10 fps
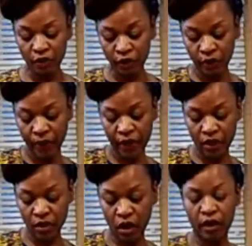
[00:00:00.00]
and
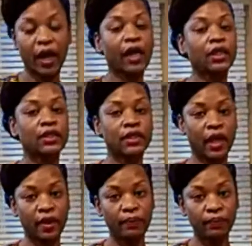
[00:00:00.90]
rutabagas are not the
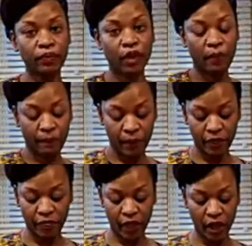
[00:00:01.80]
same,
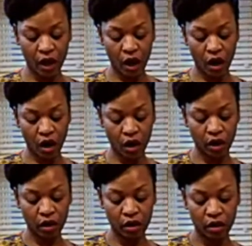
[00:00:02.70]
but they
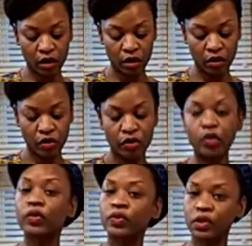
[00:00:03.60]
are
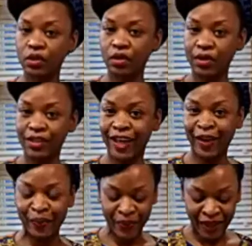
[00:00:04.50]
used the
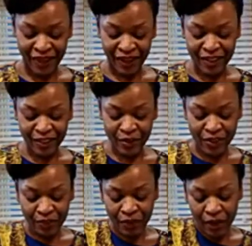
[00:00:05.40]
same. And so
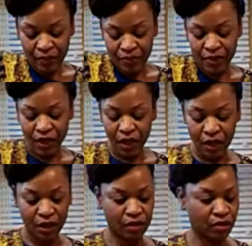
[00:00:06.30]
sometimes
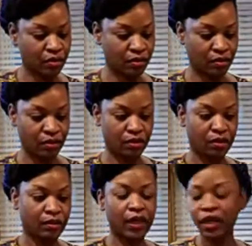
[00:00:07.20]

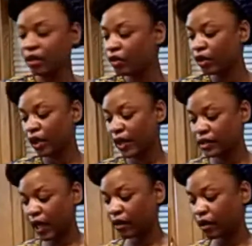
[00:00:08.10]
they can look
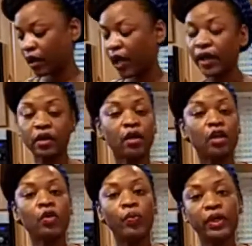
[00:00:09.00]
exactly alike.
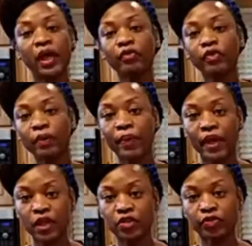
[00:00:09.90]
When you get
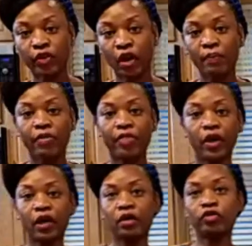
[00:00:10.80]
rutabagas from
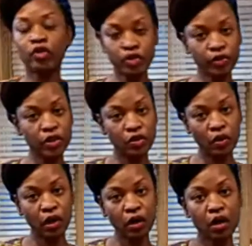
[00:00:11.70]
the grocery
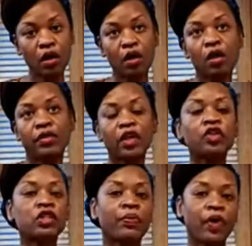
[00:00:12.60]
store, they
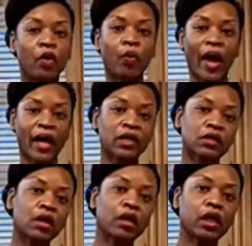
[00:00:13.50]
usually put a wax
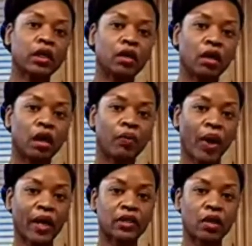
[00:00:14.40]
on it, a
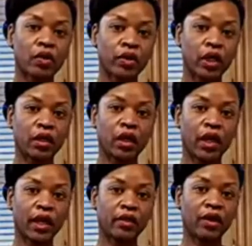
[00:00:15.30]
wax coating,
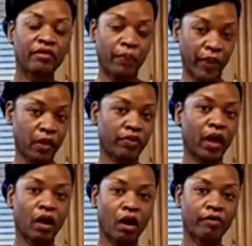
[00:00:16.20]
and you have to peel
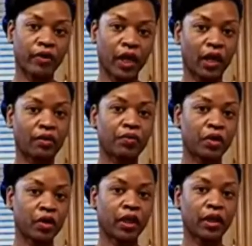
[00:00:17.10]
that off. You can't
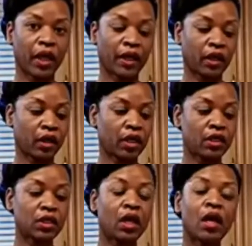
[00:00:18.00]
cook it like it
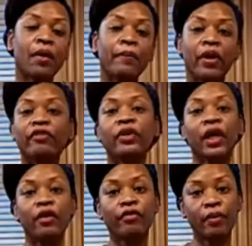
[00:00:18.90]
is. But if you
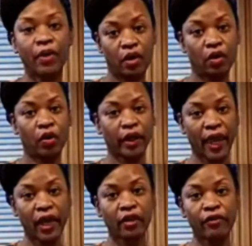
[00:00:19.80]
get it from an
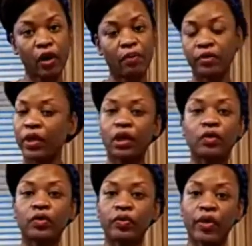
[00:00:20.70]
organic farmer, they
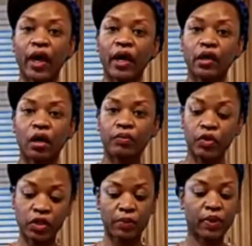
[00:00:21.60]
don't do that,
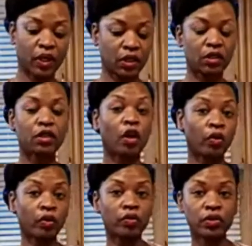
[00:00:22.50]
usually because it's
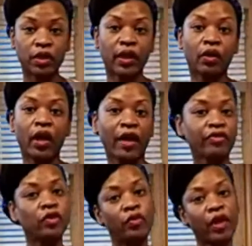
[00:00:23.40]
local, so they don't have
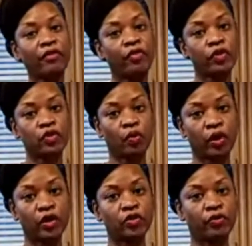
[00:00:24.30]
to do that for
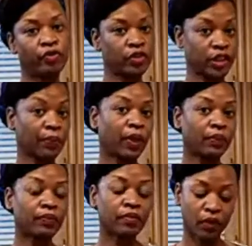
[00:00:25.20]
storage or for
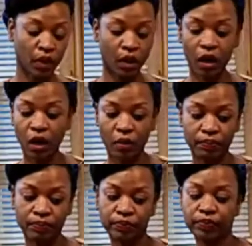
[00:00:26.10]

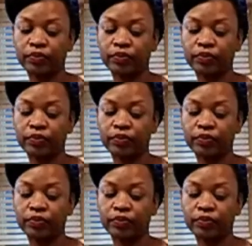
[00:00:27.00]
shipping.